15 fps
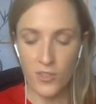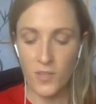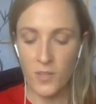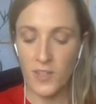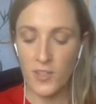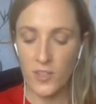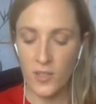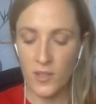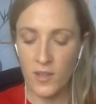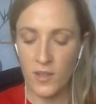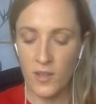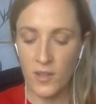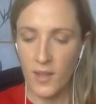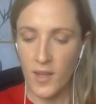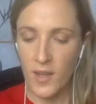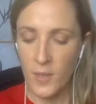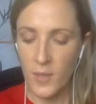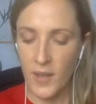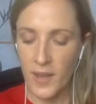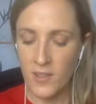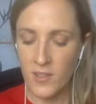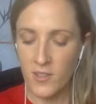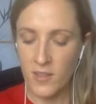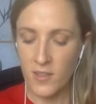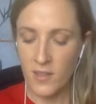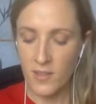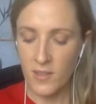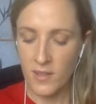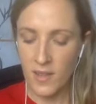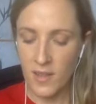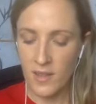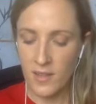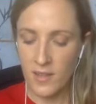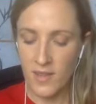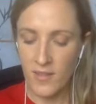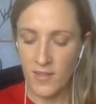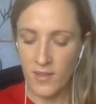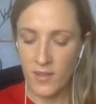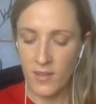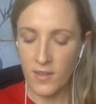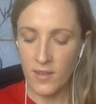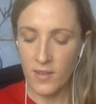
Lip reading: as I mentioned, back in 2007.